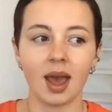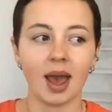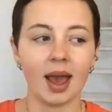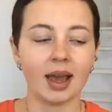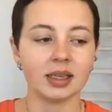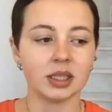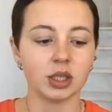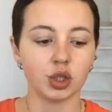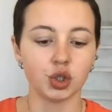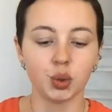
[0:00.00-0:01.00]
and
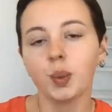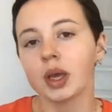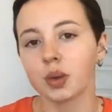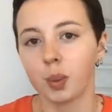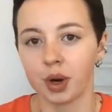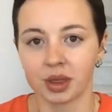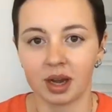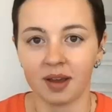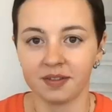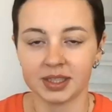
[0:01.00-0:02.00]
doing the work that
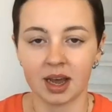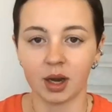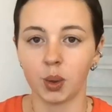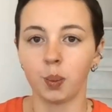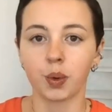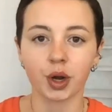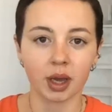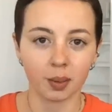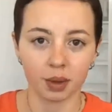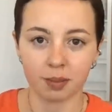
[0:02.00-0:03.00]
I've done,
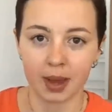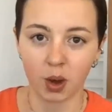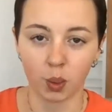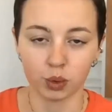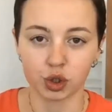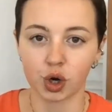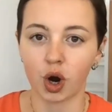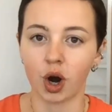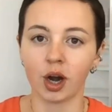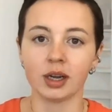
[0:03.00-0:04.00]
working with my own
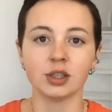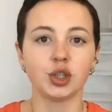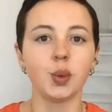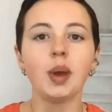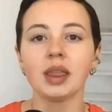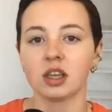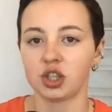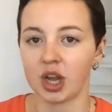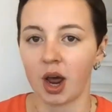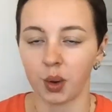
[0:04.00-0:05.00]
chart, doing the
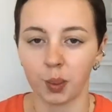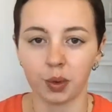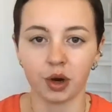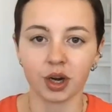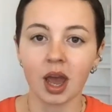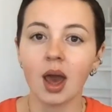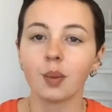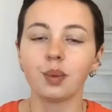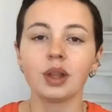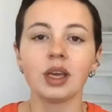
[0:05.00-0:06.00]
shadow work,
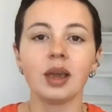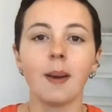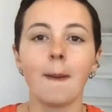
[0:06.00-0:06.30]
really